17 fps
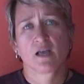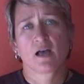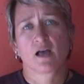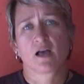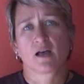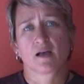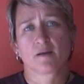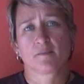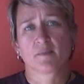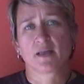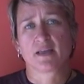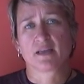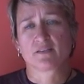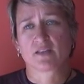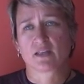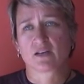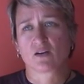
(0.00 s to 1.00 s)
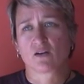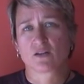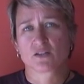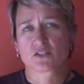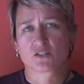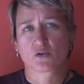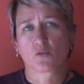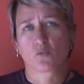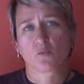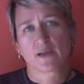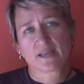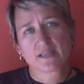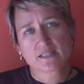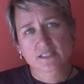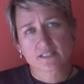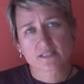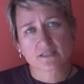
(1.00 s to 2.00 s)
And then also
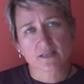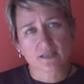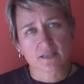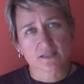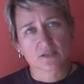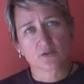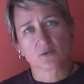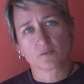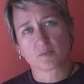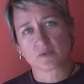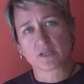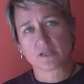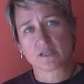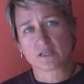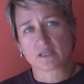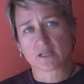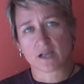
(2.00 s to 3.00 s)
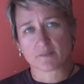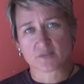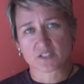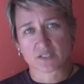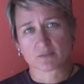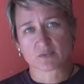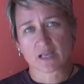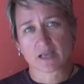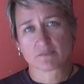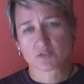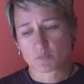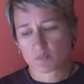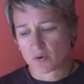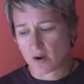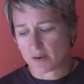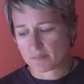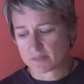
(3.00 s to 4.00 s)
waist, and you'll be sometimes
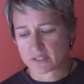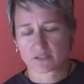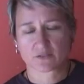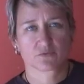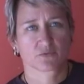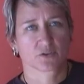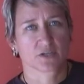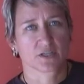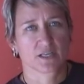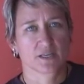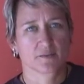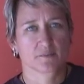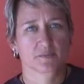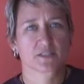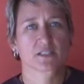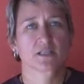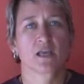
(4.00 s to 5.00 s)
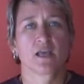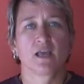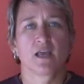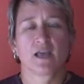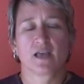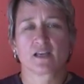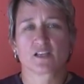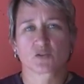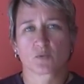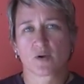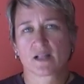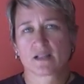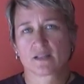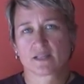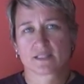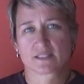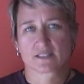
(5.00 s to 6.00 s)
prompted for hips as
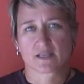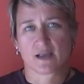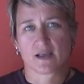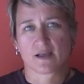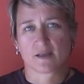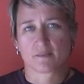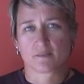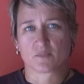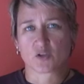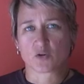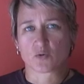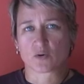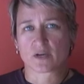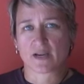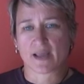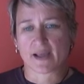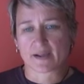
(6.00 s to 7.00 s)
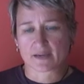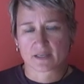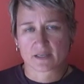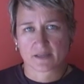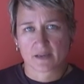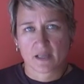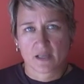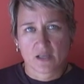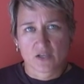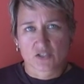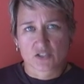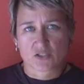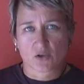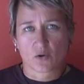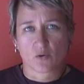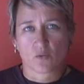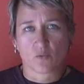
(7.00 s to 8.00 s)
well as your neck.
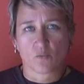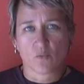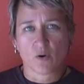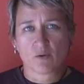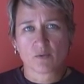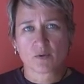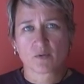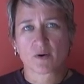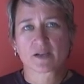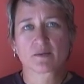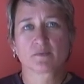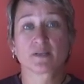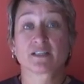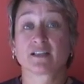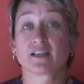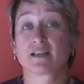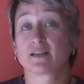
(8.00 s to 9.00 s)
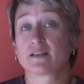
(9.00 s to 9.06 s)
So what we recommend